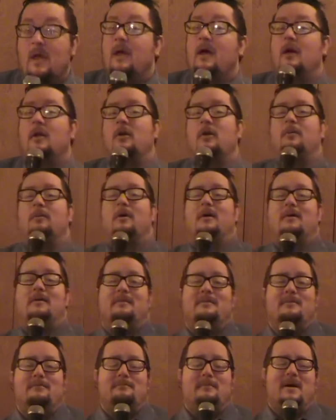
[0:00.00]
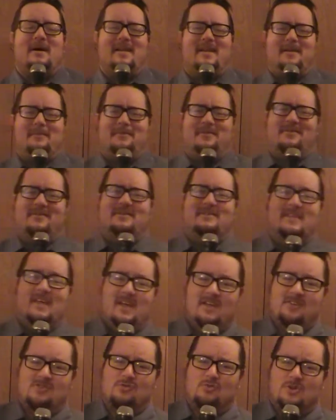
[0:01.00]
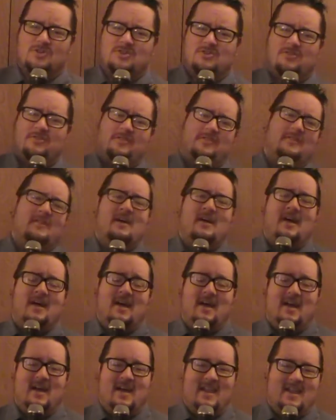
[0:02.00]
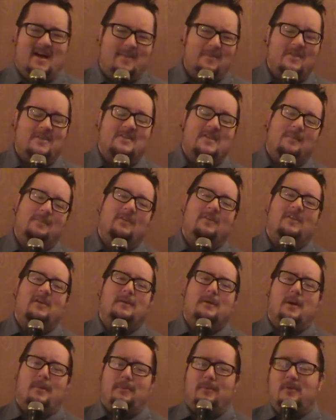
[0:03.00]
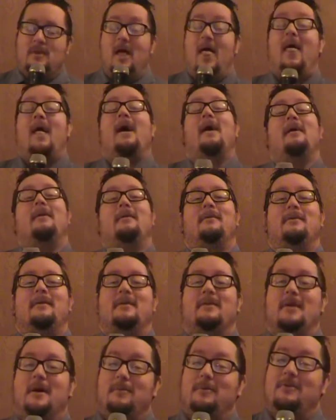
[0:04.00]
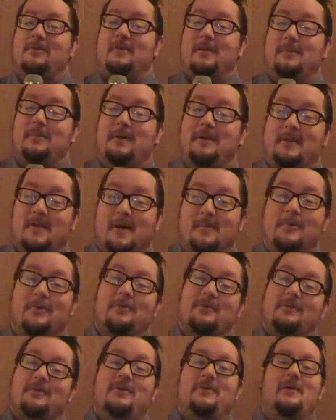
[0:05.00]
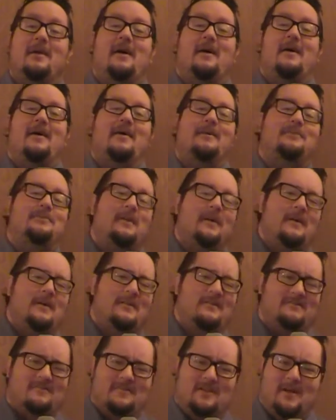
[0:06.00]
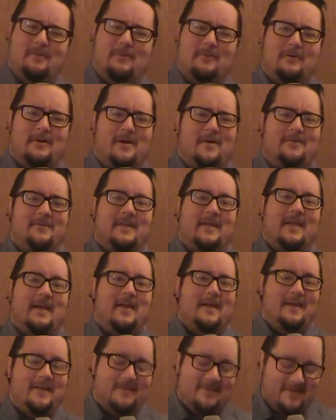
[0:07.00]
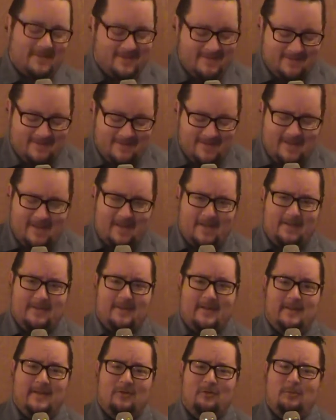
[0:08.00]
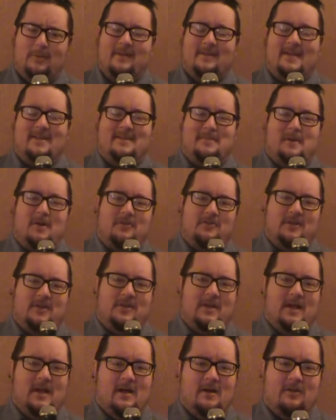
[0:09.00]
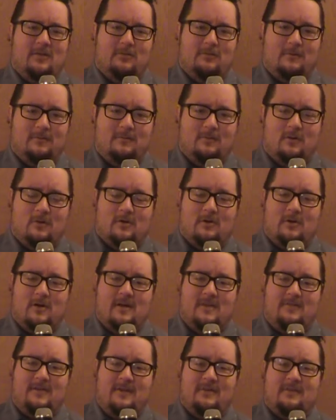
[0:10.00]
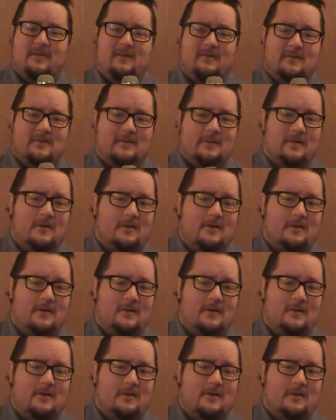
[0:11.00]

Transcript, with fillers: Hello everybody, my name is Daniel Richardson and I'm the WCW, ah, the WCPW review guy, flubbing around the gate. And uh, this will be the last time I'll see you guys before uh, Thanksgiving.